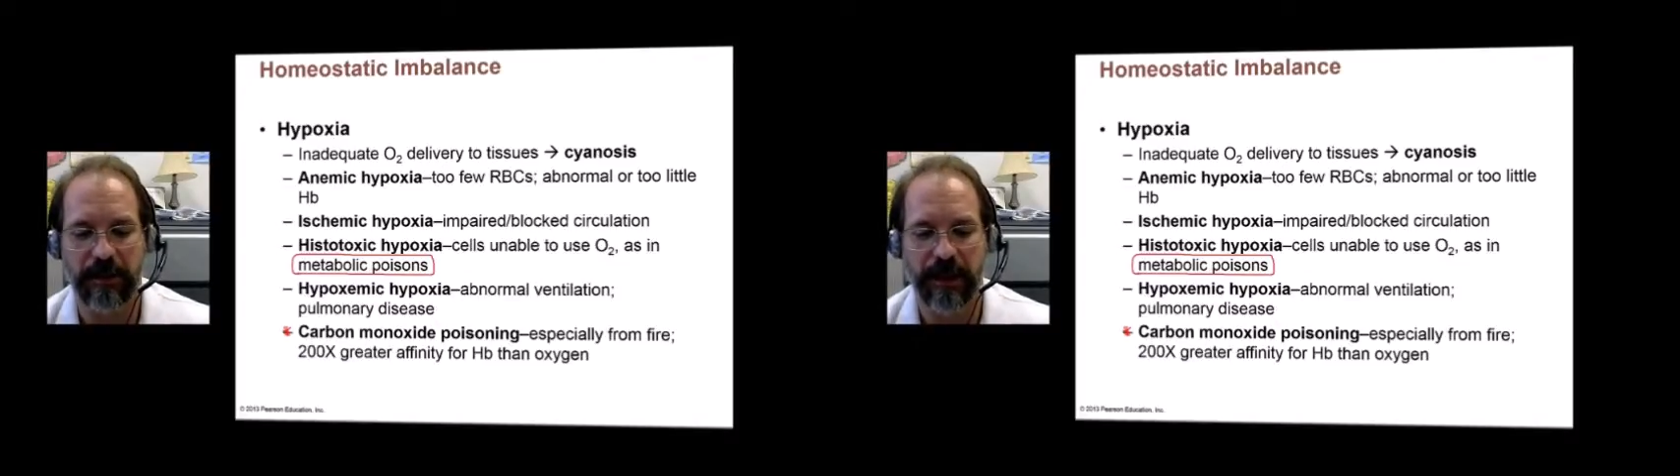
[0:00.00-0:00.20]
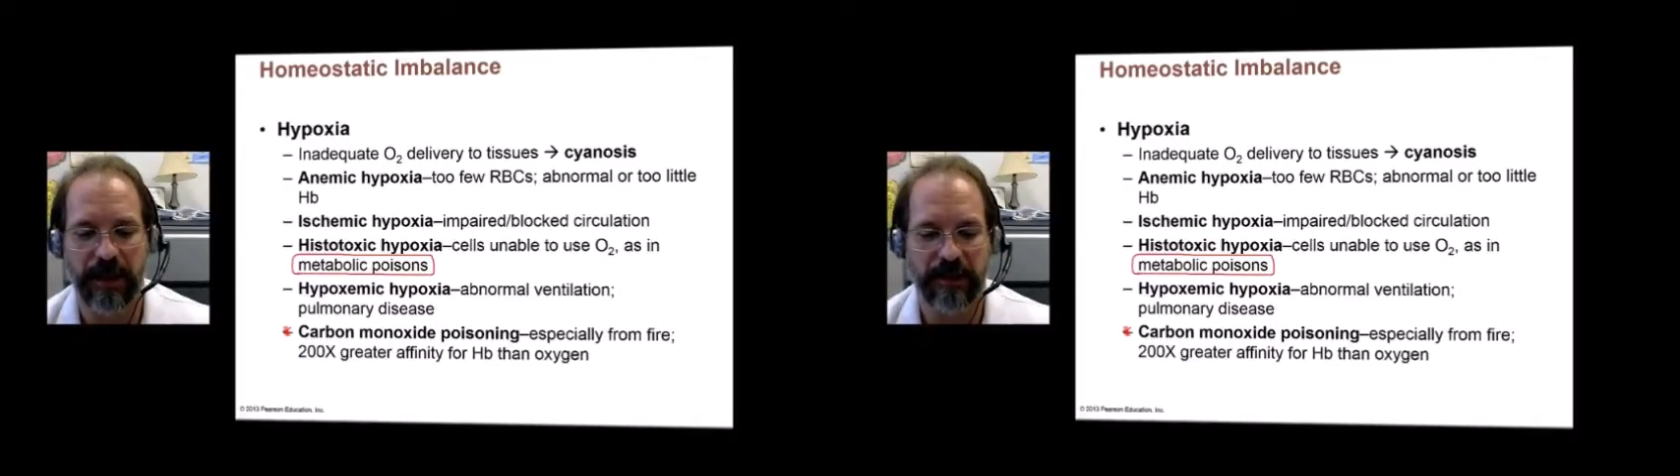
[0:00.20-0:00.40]

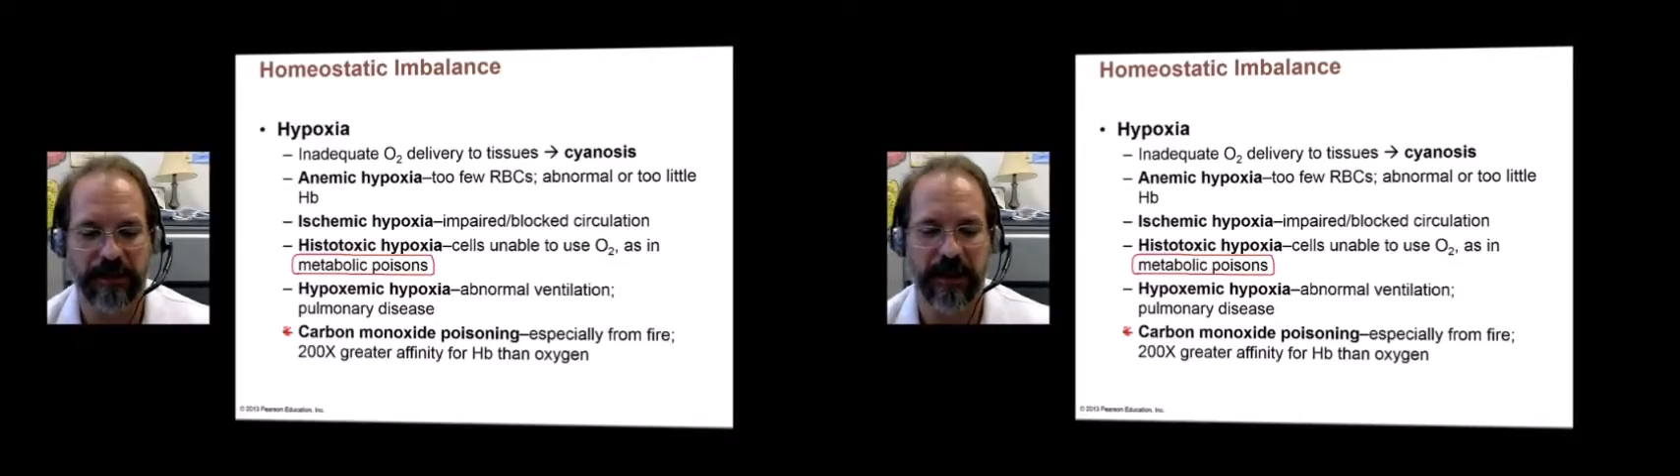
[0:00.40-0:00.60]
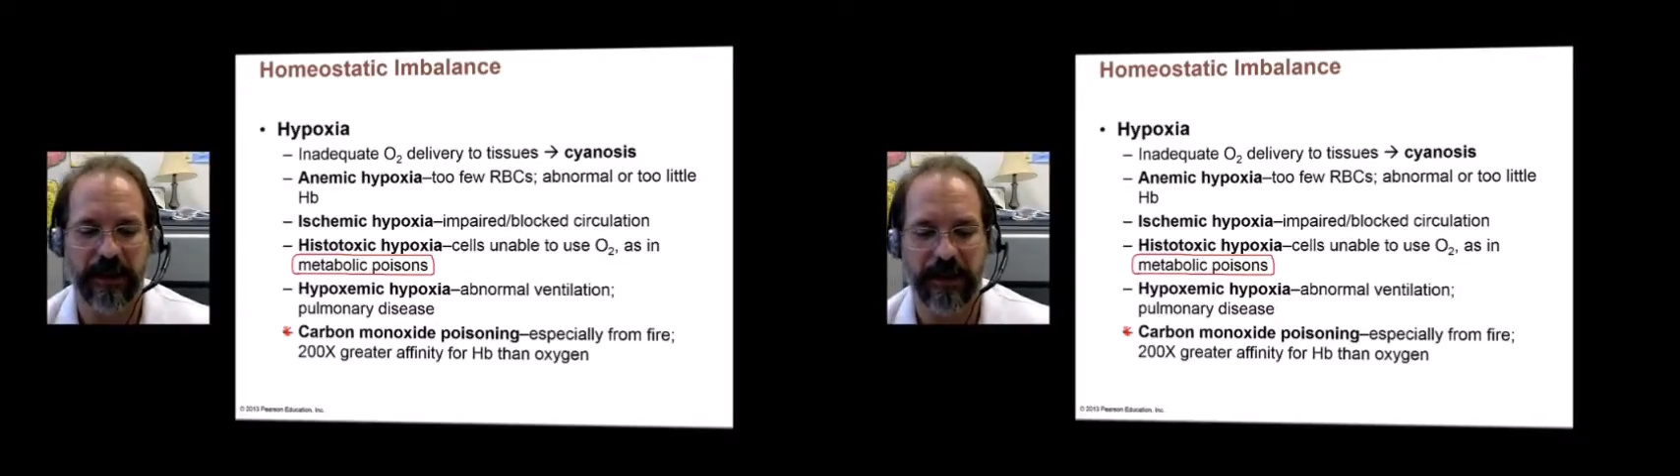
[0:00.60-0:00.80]

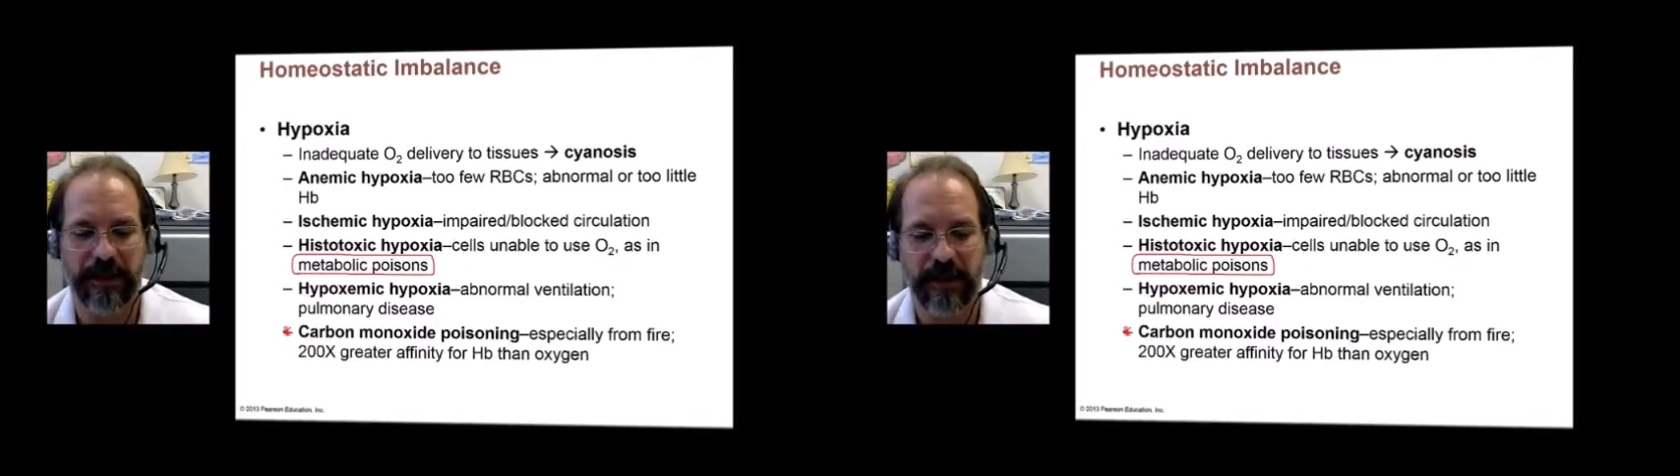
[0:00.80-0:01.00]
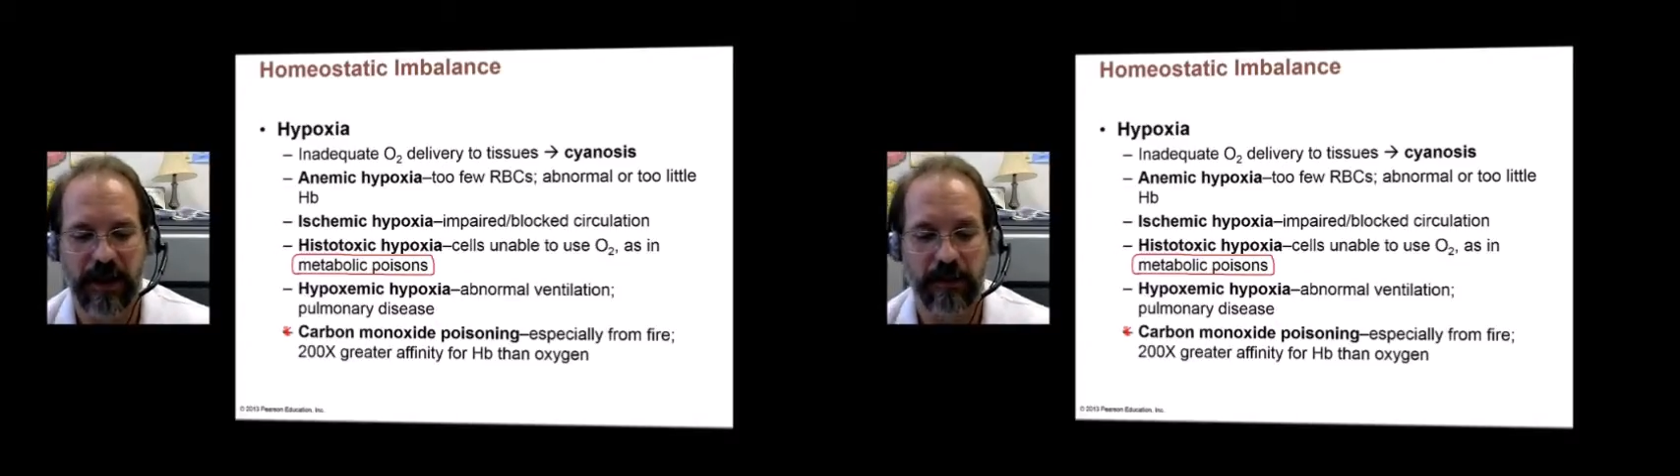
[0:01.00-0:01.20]
dioxide in
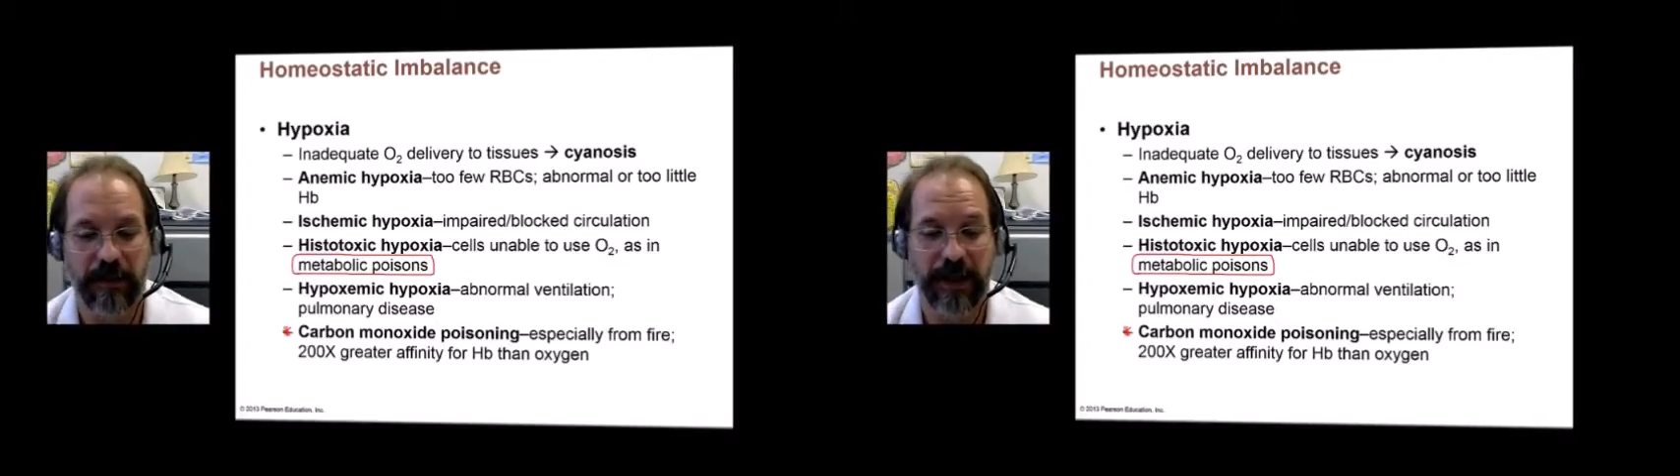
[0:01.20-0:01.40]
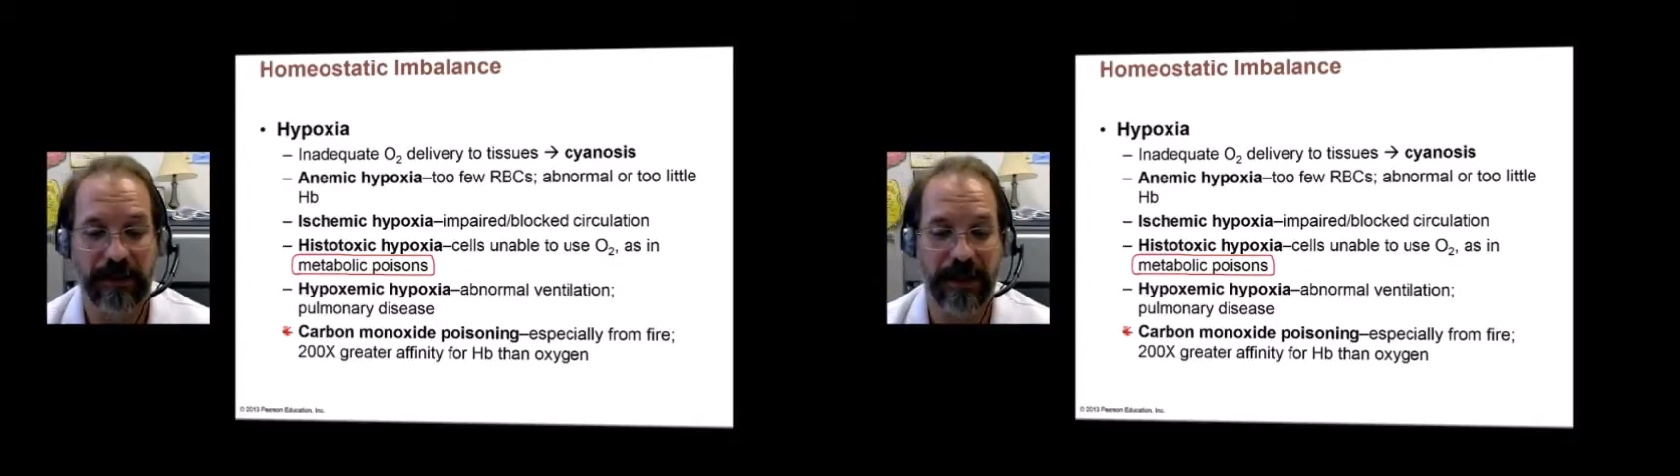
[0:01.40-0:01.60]
that carbon
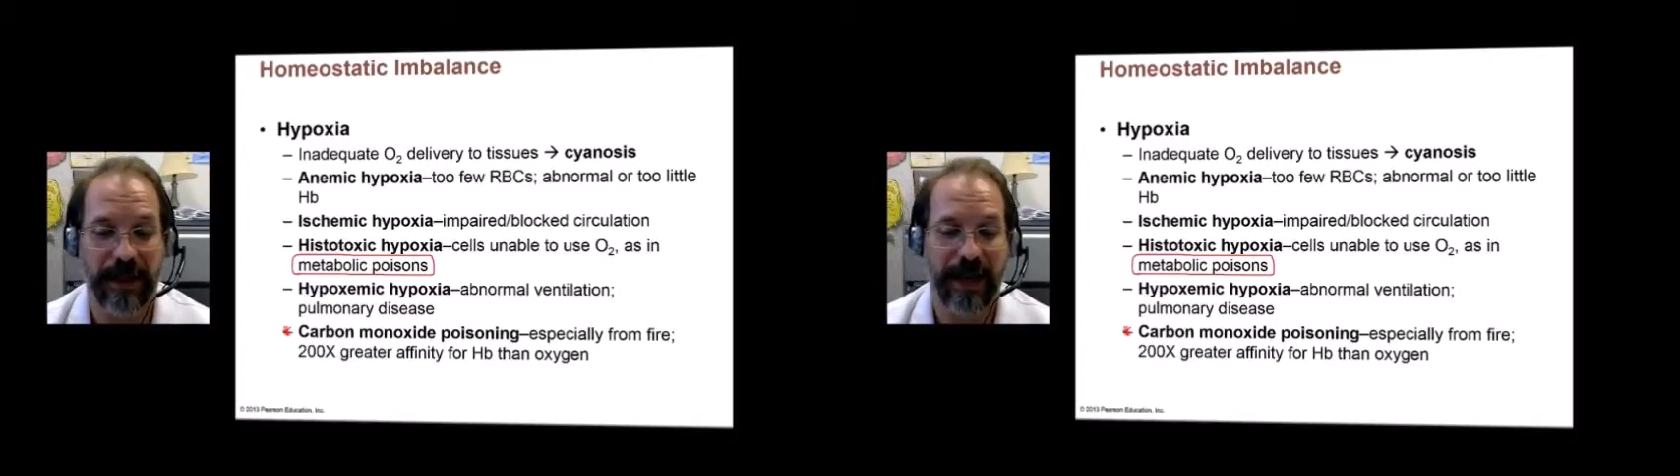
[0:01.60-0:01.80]
monoxide